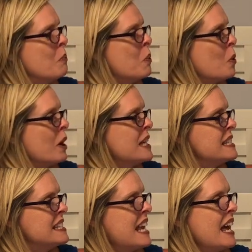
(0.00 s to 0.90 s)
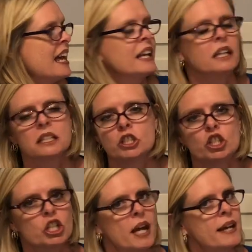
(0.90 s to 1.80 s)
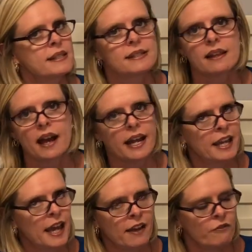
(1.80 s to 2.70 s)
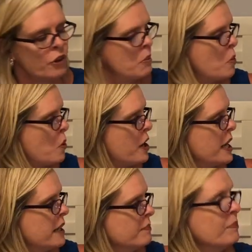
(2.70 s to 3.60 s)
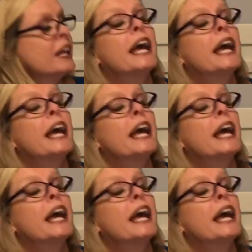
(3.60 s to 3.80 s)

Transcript: Boris said, just like every morning.